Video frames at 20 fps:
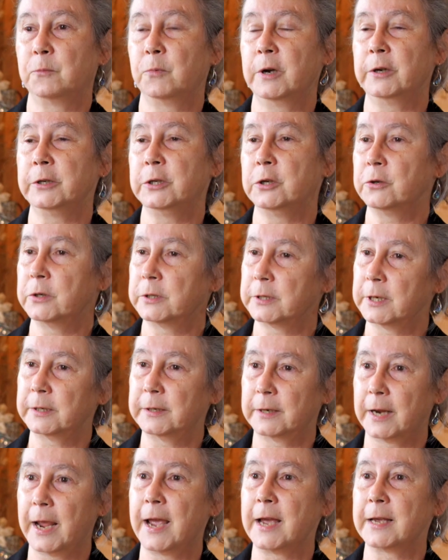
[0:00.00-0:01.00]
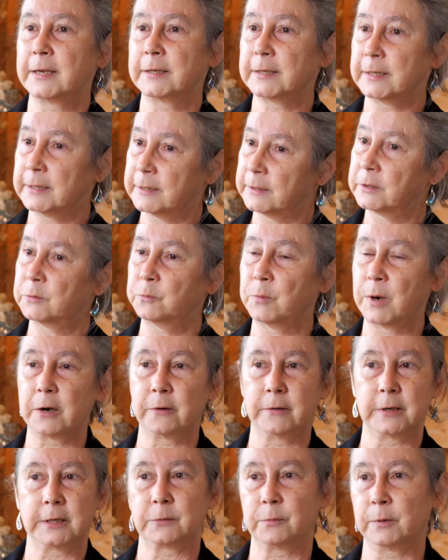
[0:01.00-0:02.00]
we'll use it as is,
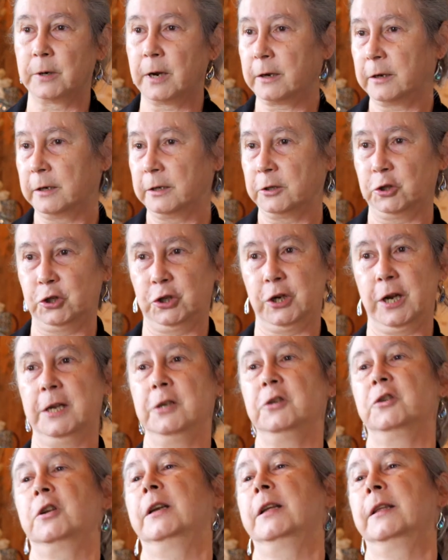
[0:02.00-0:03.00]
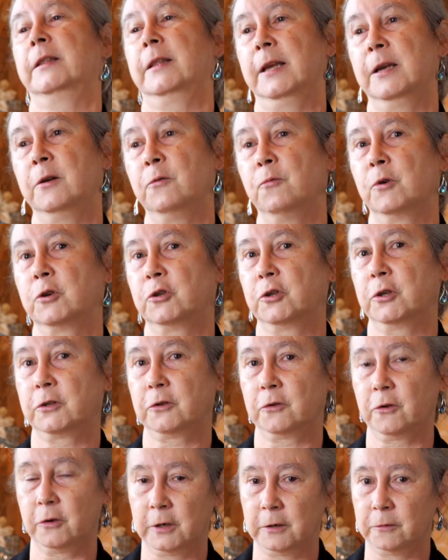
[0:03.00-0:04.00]
where is. We're not going to change anything. We're
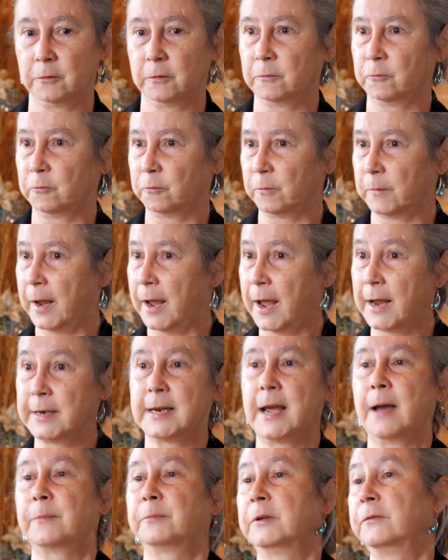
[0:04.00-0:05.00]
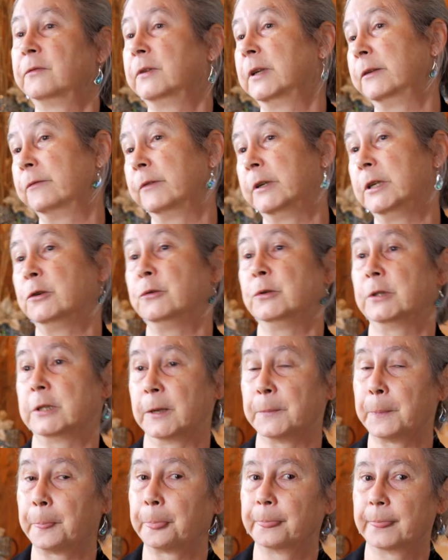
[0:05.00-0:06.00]
just going to adaptively reuse
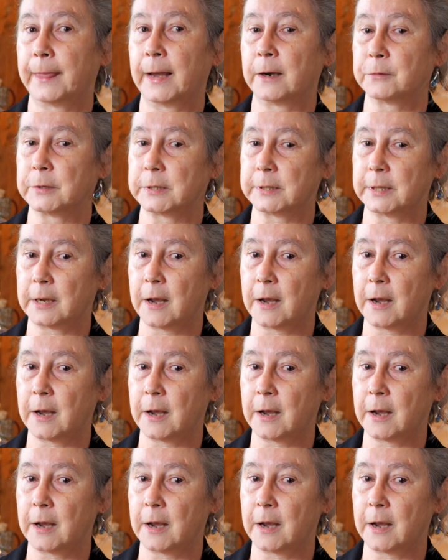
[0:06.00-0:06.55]
it. That was the